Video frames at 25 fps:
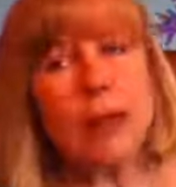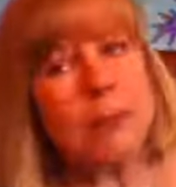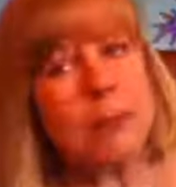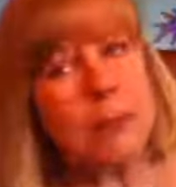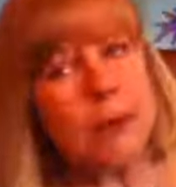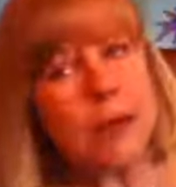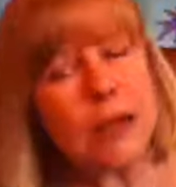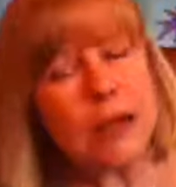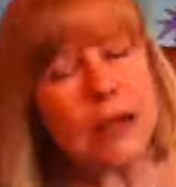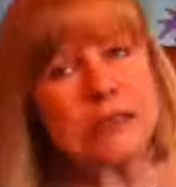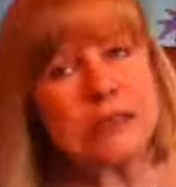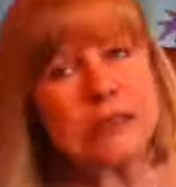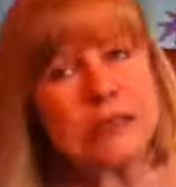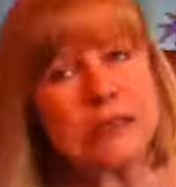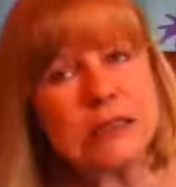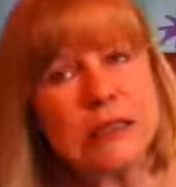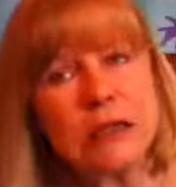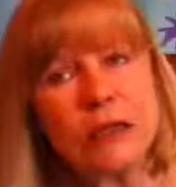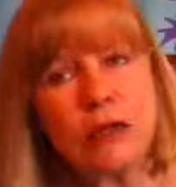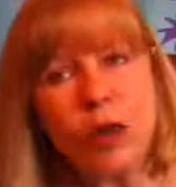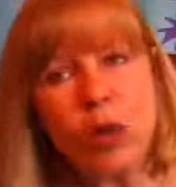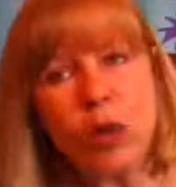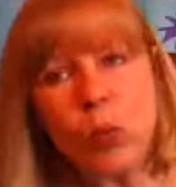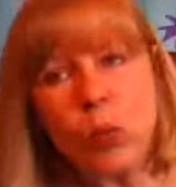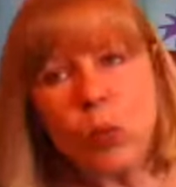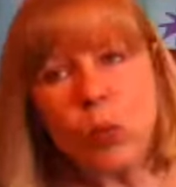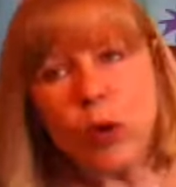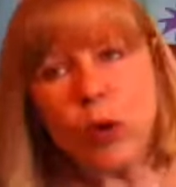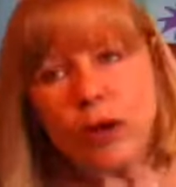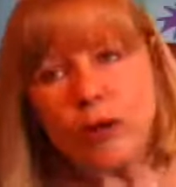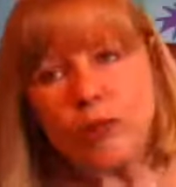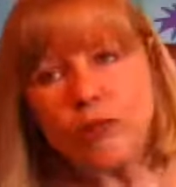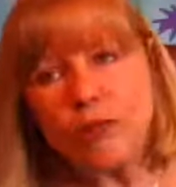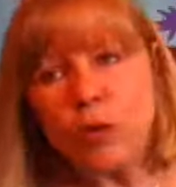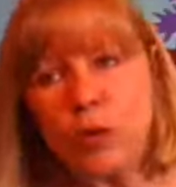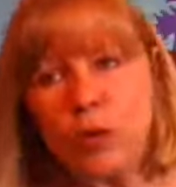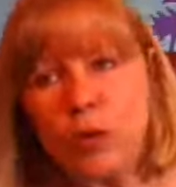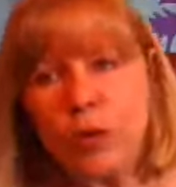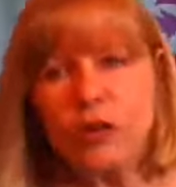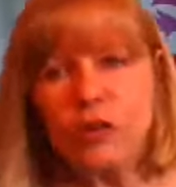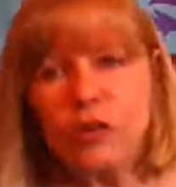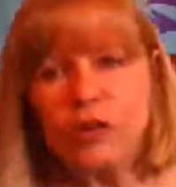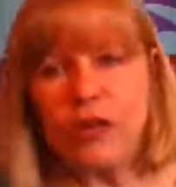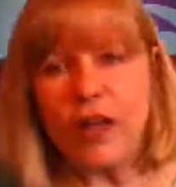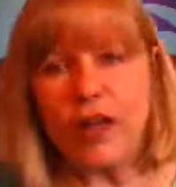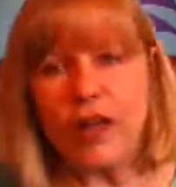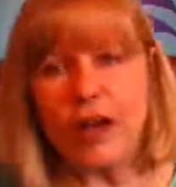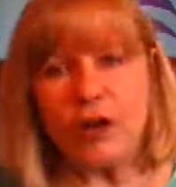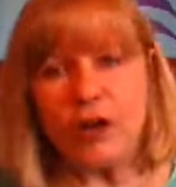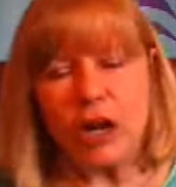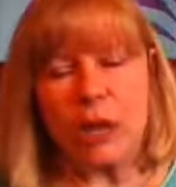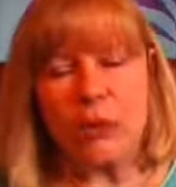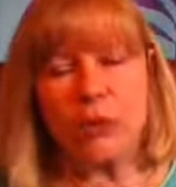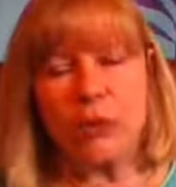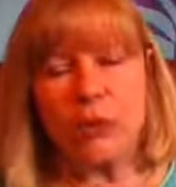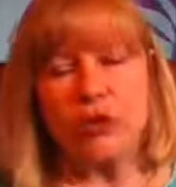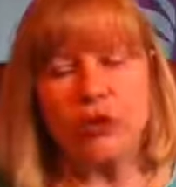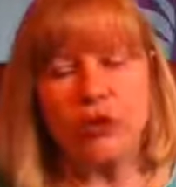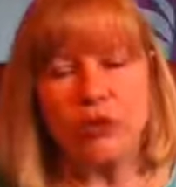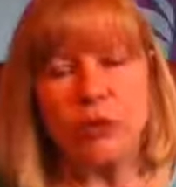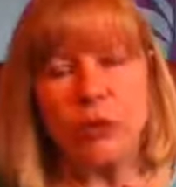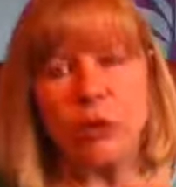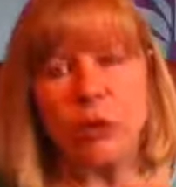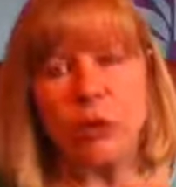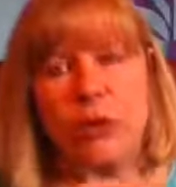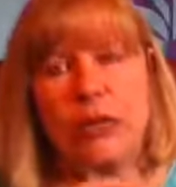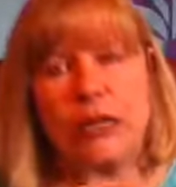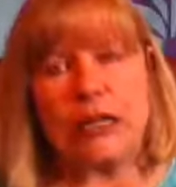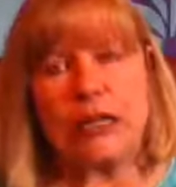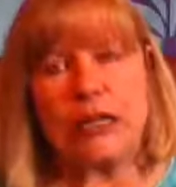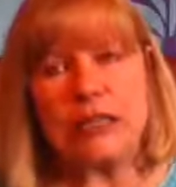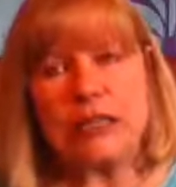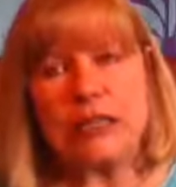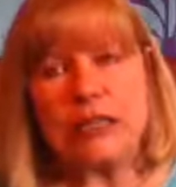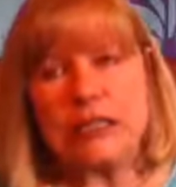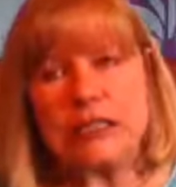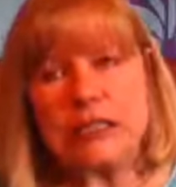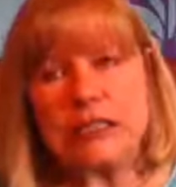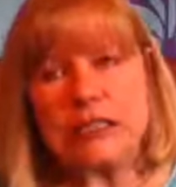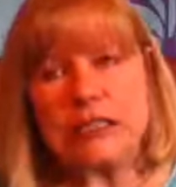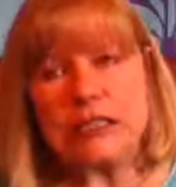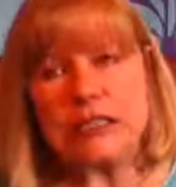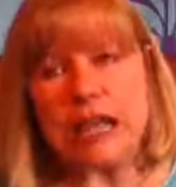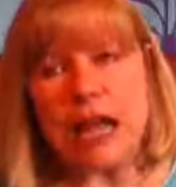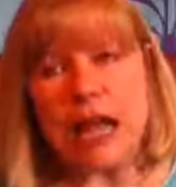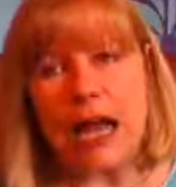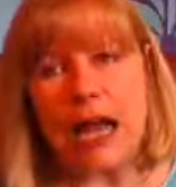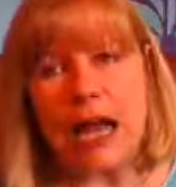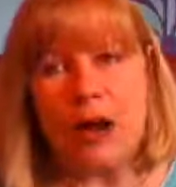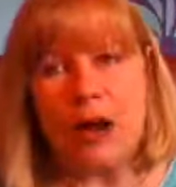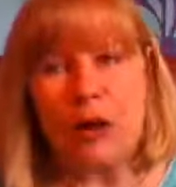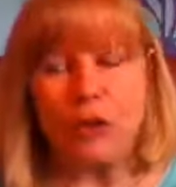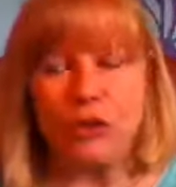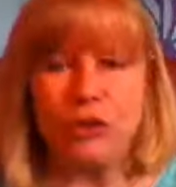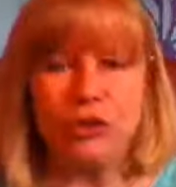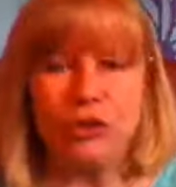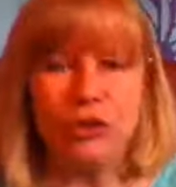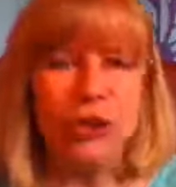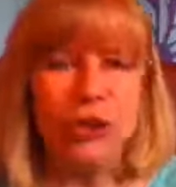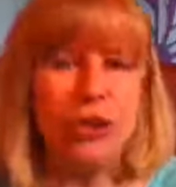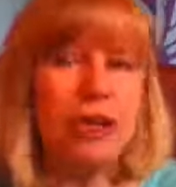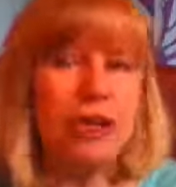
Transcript: But when a forest fire comes through, it cleans out